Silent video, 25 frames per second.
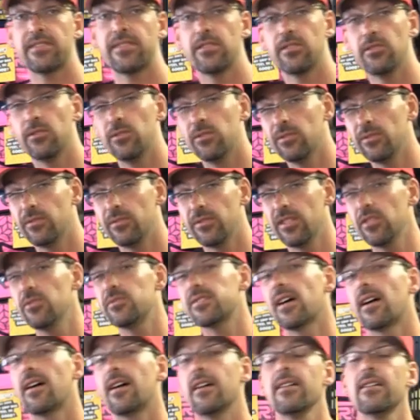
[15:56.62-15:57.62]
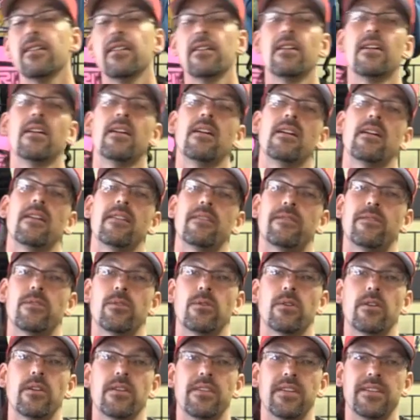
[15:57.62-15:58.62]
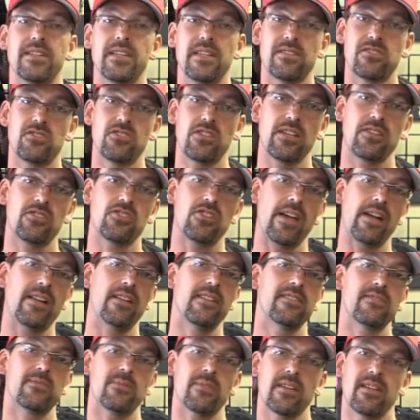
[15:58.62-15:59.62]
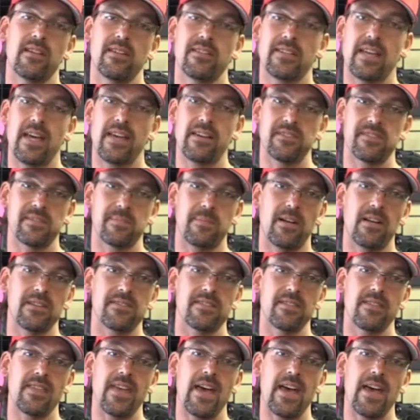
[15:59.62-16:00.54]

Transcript: to Utah for the Disc Chick Challenge. We're going to title sponsor